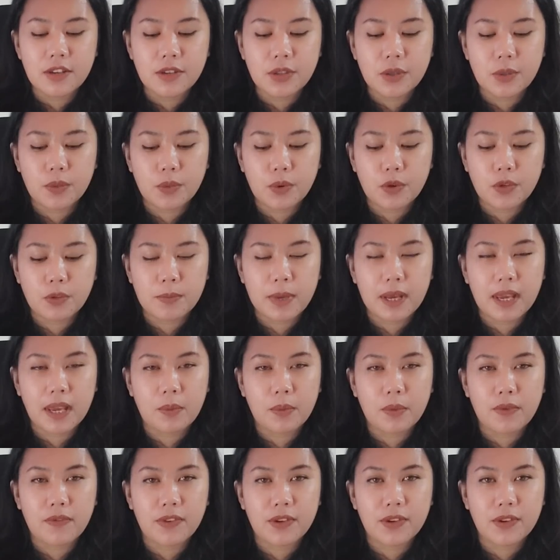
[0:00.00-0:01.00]
so the roles might
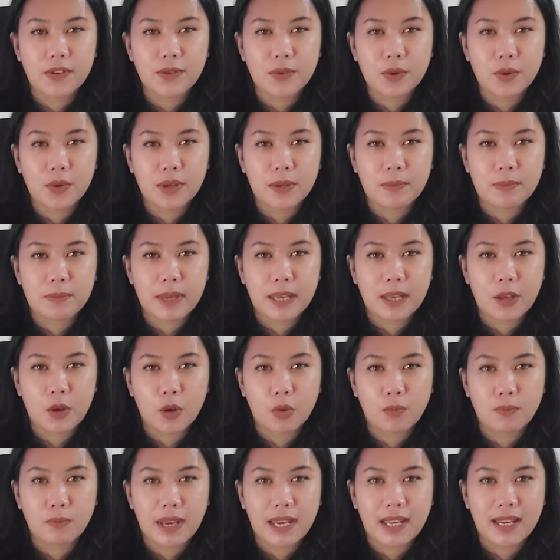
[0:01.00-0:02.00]
get reversed or it
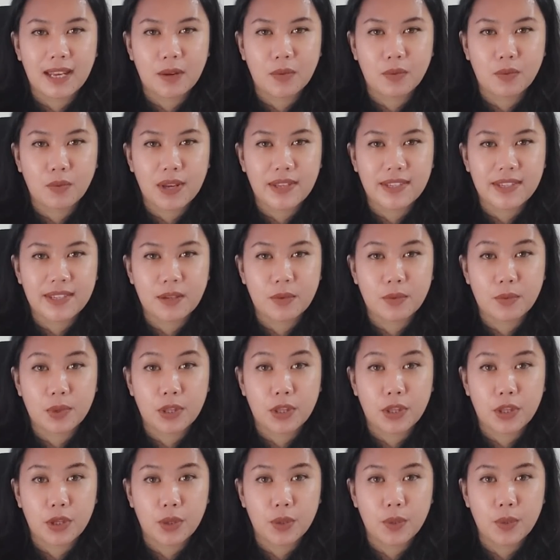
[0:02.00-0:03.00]
may or may not resonate
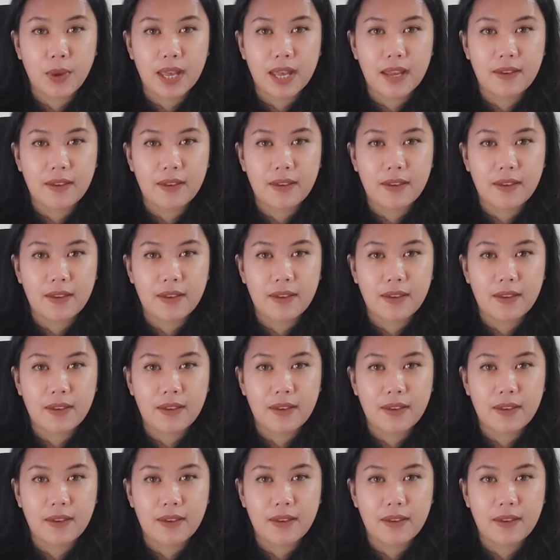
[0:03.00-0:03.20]
with you.